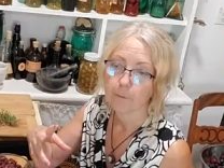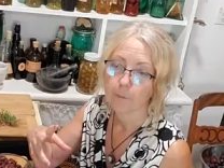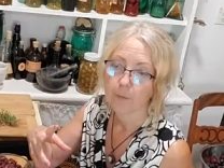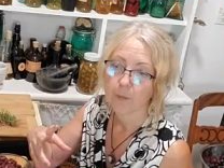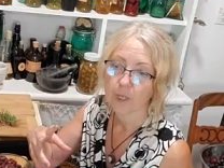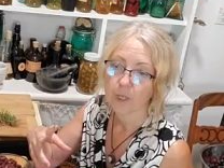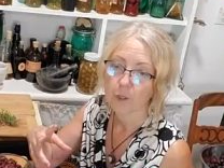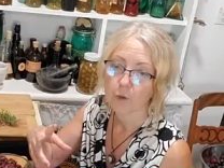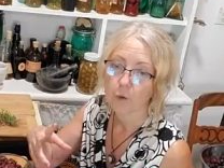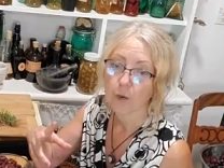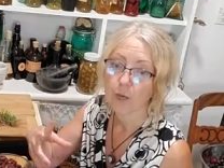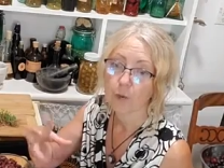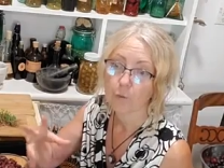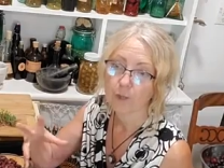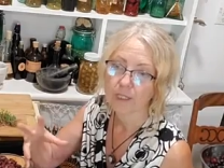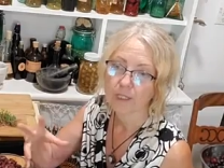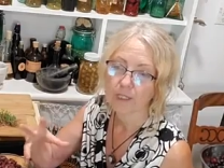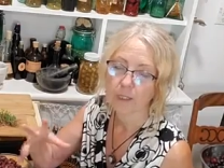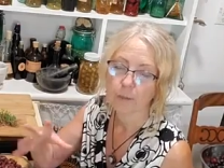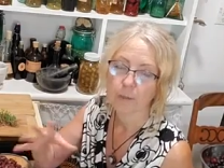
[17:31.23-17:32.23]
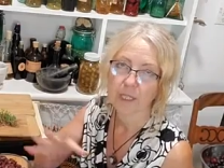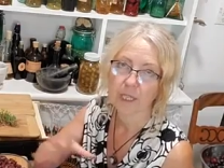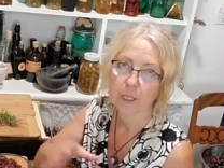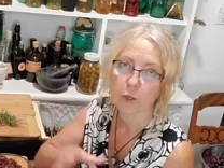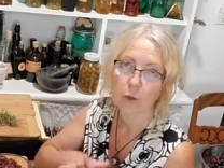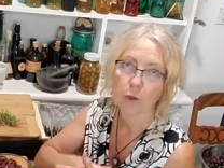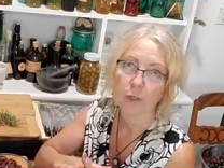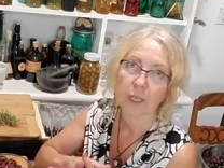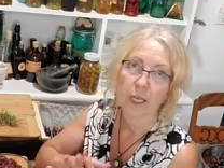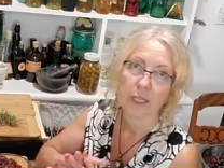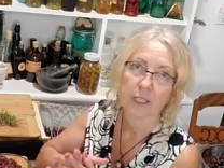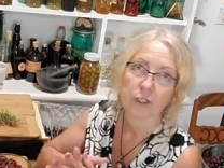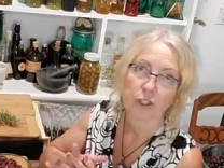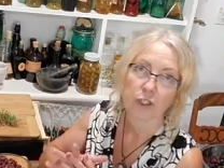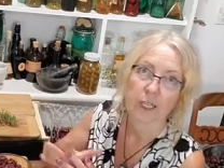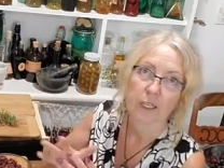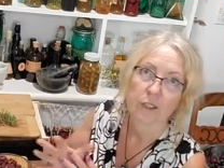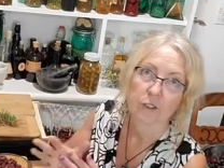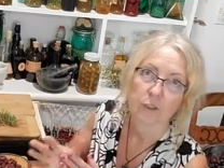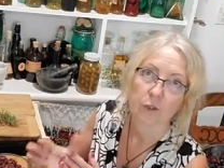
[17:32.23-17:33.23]
you know, unreasonably, or
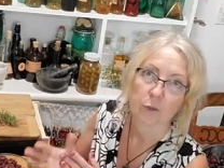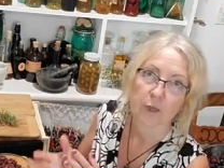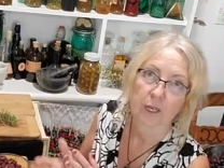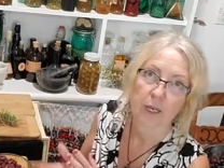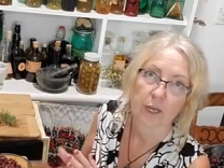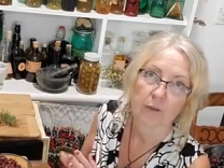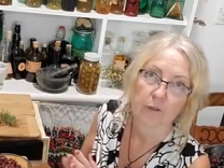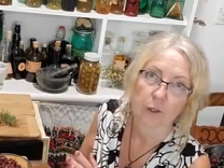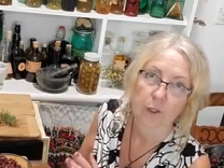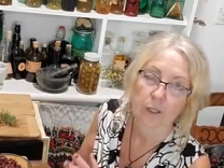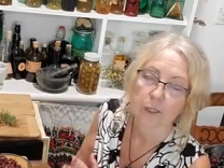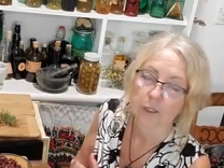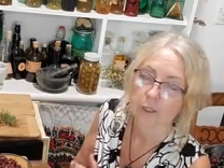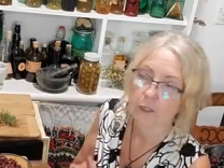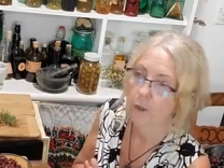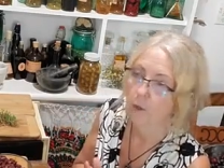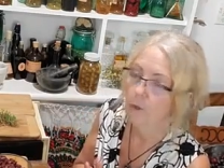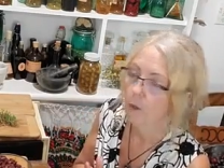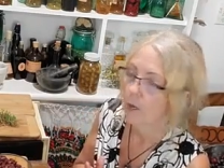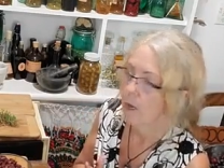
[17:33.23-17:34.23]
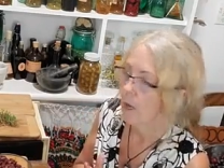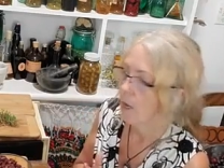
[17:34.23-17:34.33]
nightshades or whatever. And so